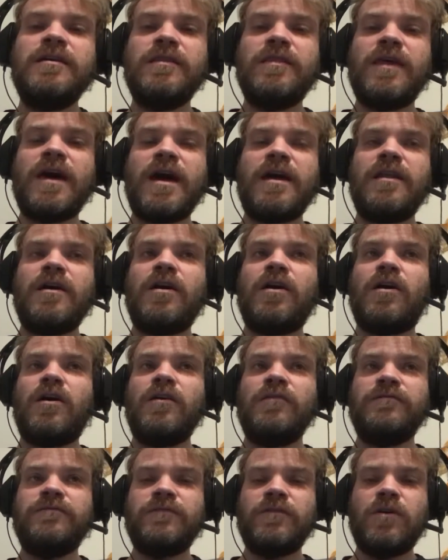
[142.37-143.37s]
that
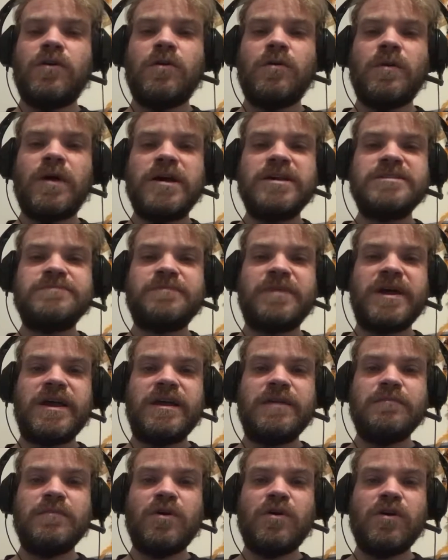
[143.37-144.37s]
I've always
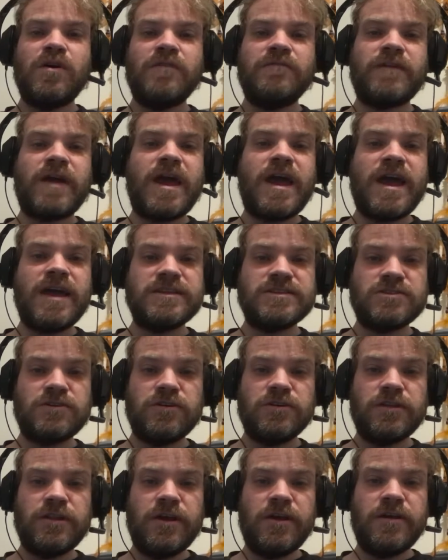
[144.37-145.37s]
been more of a
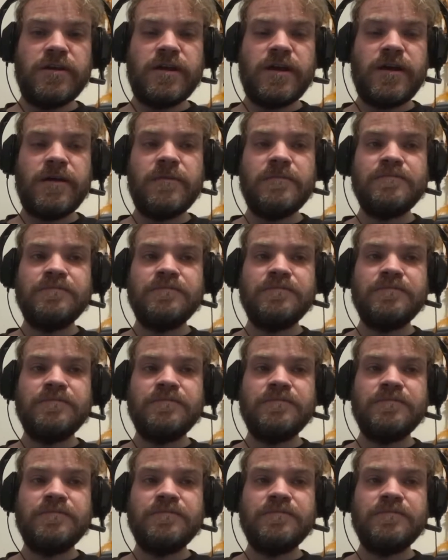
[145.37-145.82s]
hands-on learner.